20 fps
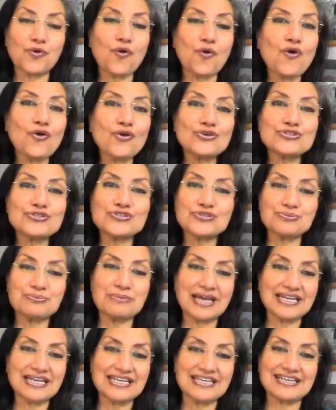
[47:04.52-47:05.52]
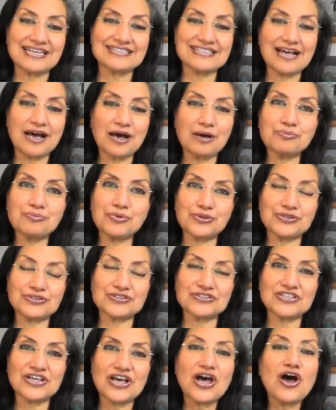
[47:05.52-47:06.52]
all too many
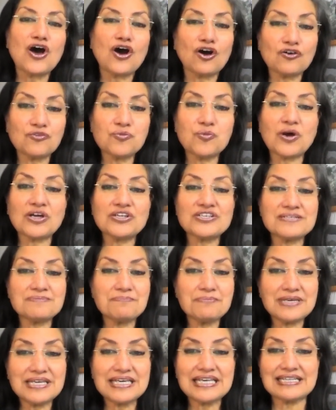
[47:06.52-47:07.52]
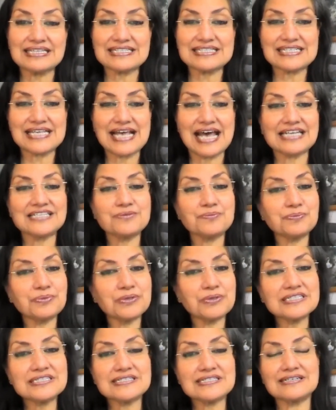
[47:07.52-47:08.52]
examples of what it means at a
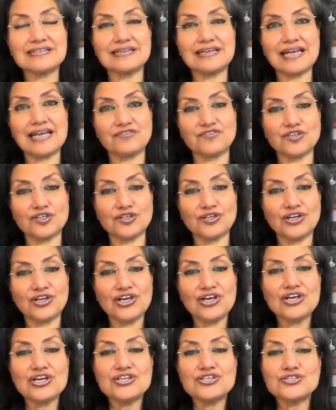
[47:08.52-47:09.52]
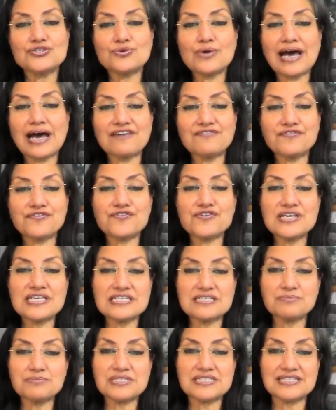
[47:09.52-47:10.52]
personal level to have
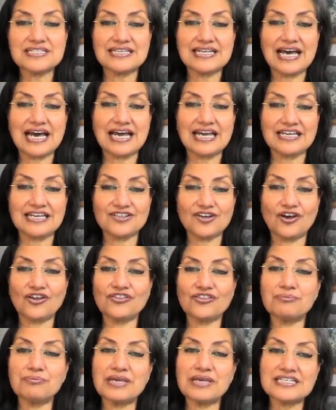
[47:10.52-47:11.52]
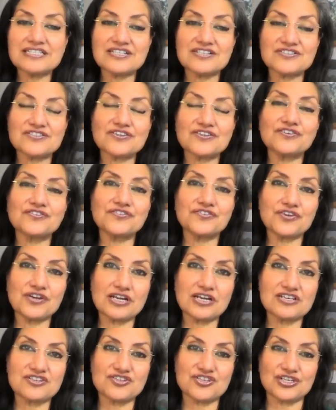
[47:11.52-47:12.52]
freedoms denied on the basis of
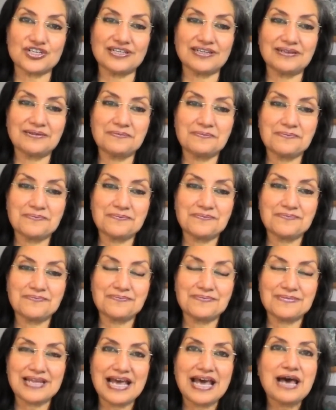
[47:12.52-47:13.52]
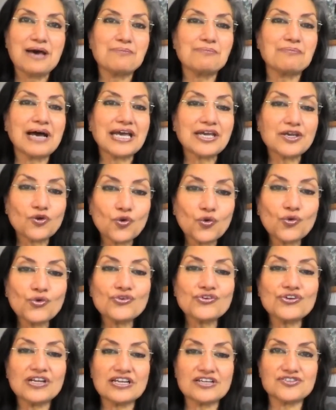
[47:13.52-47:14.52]
religion. My
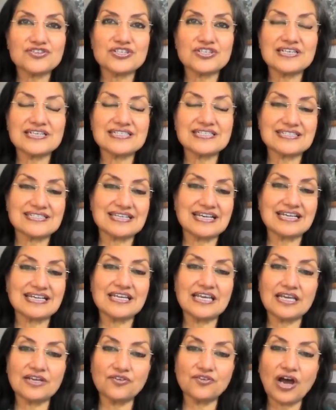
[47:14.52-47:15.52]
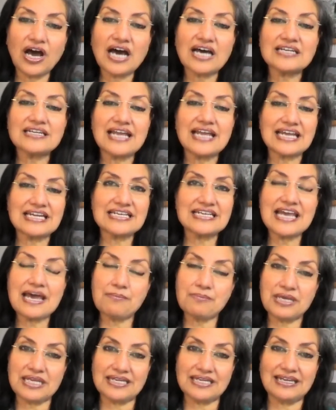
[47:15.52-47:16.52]
co-religionists in Iran and
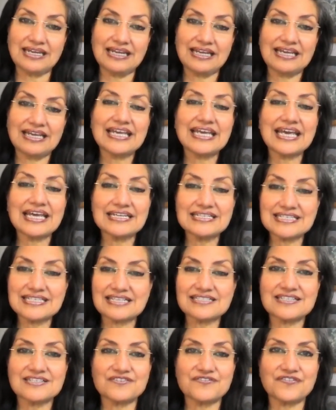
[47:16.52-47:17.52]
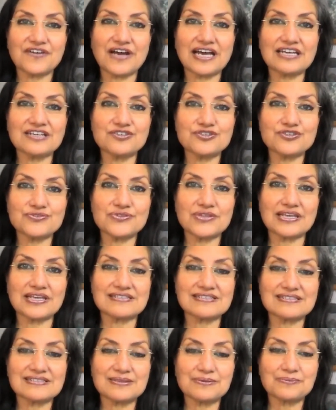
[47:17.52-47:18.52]
Yemen can testify to
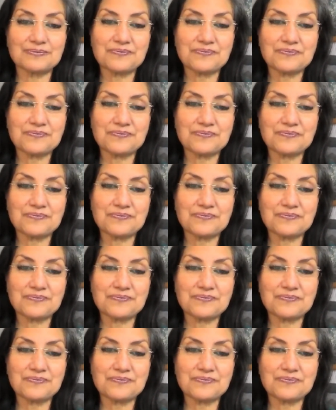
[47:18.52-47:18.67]
this.